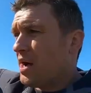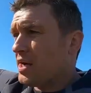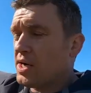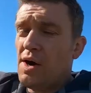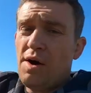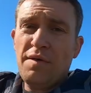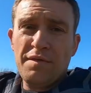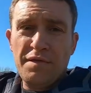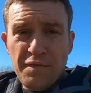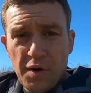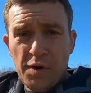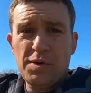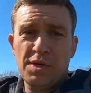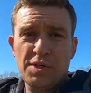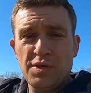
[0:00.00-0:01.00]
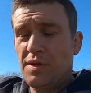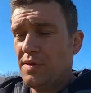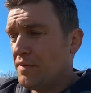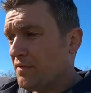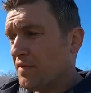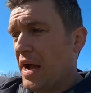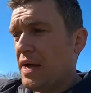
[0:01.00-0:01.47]
I can't focus
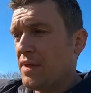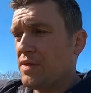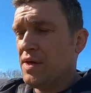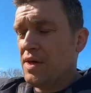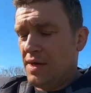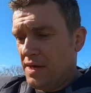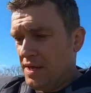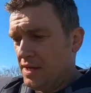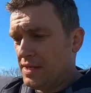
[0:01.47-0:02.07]
on the fact that